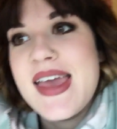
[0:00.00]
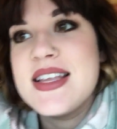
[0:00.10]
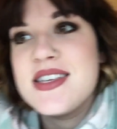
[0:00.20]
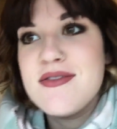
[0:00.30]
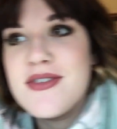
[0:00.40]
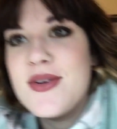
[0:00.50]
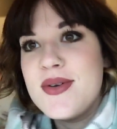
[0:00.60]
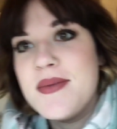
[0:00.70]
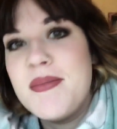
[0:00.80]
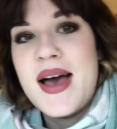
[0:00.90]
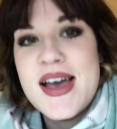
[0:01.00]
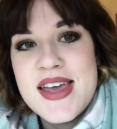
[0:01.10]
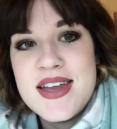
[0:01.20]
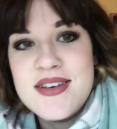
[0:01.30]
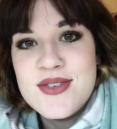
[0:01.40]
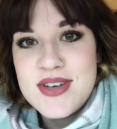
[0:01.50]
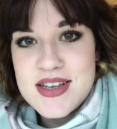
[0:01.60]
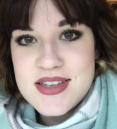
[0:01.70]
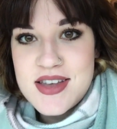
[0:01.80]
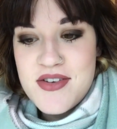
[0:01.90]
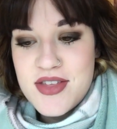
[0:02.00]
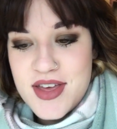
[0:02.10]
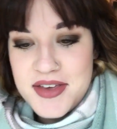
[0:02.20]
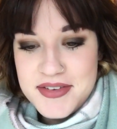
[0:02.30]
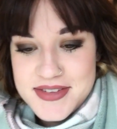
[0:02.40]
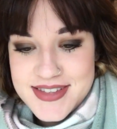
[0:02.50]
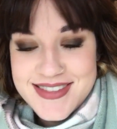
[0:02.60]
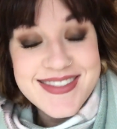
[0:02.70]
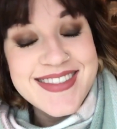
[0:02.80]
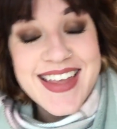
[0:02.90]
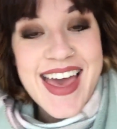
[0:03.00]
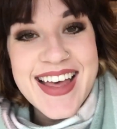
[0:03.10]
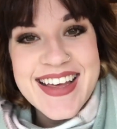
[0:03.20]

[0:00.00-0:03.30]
eating food and buying unnecessary things, and yeah.